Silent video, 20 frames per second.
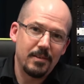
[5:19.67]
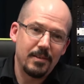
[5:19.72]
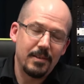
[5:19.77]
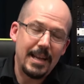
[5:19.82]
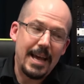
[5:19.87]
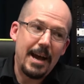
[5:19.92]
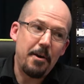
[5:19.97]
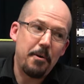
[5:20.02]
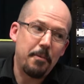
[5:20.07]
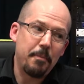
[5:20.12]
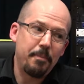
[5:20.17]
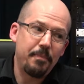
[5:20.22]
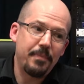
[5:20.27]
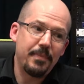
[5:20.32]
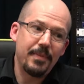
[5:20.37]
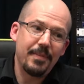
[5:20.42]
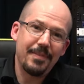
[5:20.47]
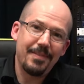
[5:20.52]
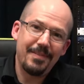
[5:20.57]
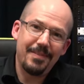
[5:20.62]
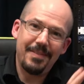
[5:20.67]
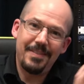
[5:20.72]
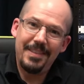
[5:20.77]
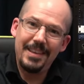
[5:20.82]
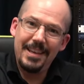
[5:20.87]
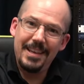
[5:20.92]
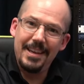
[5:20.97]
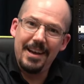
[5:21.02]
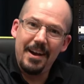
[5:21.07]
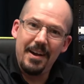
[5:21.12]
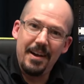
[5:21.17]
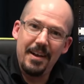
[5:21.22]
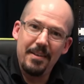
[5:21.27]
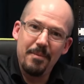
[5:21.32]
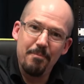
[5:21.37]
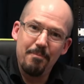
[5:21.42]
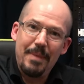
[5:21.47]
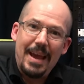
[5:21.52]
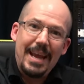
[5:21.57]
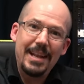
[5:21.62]
Now, the
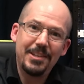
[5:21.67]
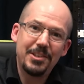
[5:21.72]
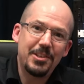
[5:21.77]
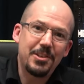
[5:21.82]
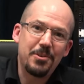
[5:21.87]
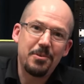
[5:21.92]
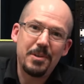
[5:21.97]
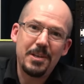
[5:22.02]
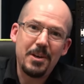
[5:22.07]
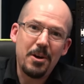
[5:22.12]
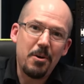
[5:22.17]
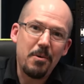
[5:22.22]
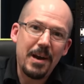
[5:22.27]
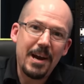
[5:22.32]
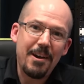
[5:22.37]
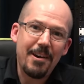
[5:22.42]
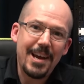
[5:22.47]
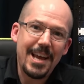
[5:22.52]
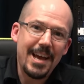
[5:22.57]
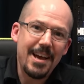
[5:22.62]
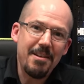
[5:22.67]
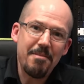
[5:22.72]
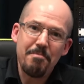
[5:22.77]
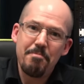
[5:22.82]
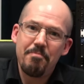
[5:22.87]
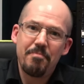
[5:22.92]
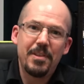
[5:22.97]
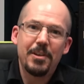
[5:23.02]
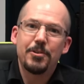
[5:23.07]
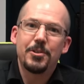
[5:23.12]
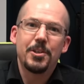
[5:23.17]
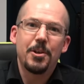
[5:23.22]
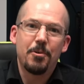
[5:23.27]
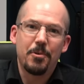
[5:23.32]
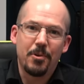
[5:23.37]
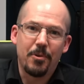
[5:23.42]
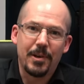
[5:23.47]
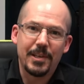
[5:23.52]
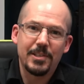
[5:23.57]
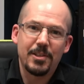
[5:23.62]
main studio area, there's no
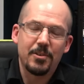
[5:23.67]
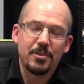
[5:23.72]
noise.